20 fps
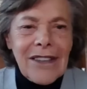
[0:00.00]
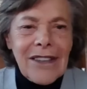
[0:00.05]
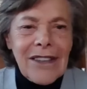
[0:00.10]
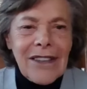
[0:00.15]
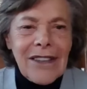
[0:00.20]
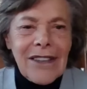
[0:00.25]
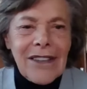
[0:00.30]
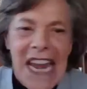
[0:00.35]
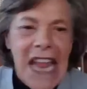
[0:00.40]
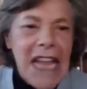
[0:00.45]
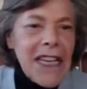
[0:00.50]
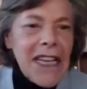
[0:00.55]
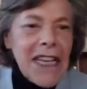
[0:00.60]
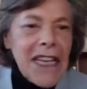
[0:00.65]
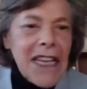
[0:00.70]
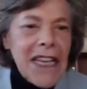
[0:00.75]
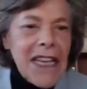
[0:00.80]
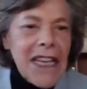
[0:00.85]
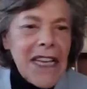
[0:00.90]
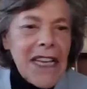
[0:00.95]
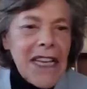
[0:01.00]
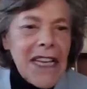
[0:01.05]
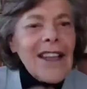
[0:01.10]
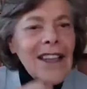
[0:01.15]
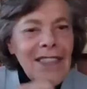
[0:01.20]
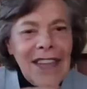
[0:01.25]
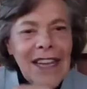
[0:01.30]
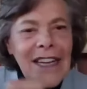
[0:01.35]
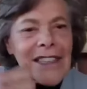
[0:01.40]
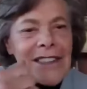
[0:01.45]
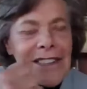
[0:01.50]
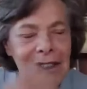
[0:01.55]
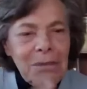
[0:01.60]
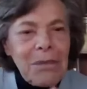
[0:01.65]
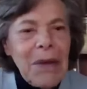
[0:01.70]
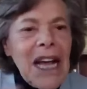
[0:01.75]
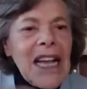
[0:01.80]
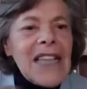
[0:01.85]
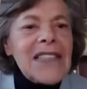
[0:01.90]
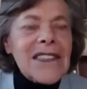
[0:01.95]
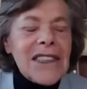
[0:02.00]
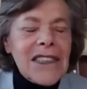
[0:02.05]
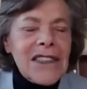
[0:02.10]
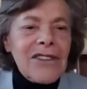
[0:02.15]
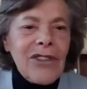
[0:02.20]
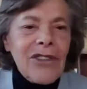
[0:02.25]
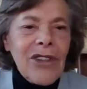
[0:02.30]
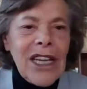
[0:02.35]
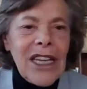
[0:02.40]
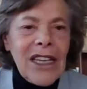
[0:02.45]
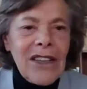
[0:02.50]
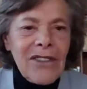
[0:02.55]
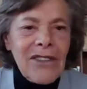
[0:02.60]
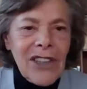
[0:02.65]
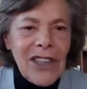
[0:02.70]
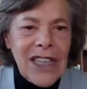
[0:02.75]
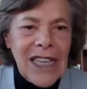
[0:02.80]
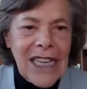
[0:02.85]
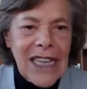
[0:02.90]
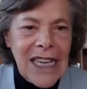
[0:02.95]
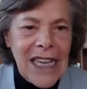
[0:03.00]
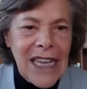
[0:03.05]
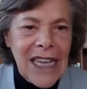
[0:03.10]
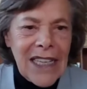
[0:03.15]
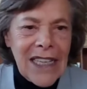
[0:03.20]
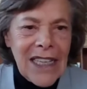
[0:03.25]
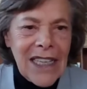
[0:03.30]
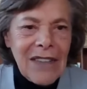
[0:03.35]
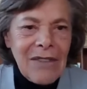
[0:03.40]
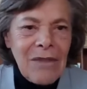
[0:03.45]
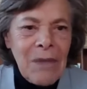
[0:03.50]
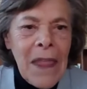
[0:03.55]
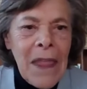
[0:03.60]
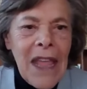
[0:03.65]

For every negative thing, there's a positive way of looking at it.